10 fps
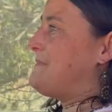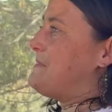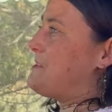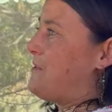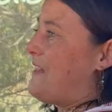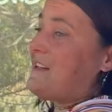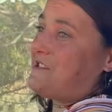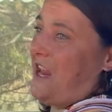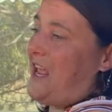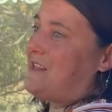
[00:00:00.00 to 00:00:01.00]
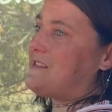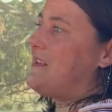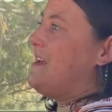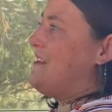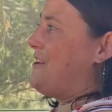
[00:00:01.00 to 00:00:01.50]
So that's nice.
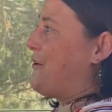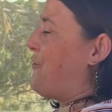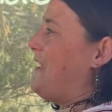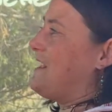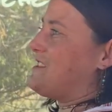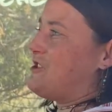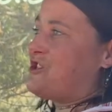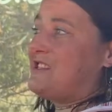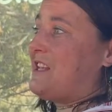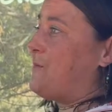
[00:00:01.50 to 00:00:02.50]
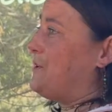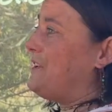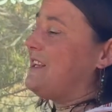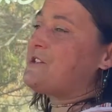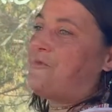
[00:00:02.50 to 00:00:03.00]
The other thing is it
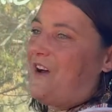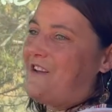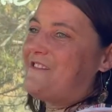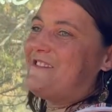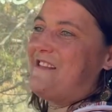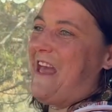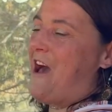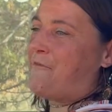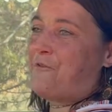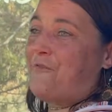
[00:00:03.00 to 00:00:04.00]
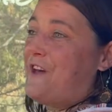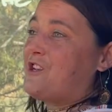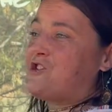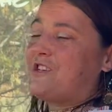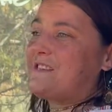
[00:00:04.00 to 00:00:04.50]
really is fun. Half the fun
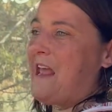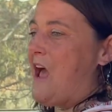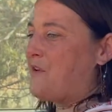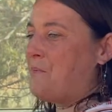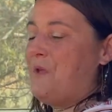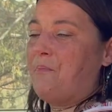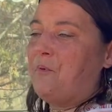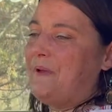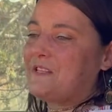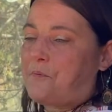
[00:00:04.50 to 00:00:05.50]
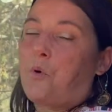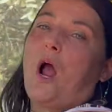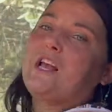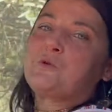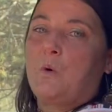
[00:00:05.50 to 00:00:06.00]
is just having people be
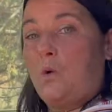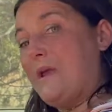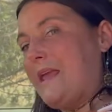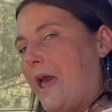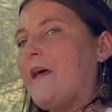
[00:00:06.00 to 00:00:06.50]
surprised where we get.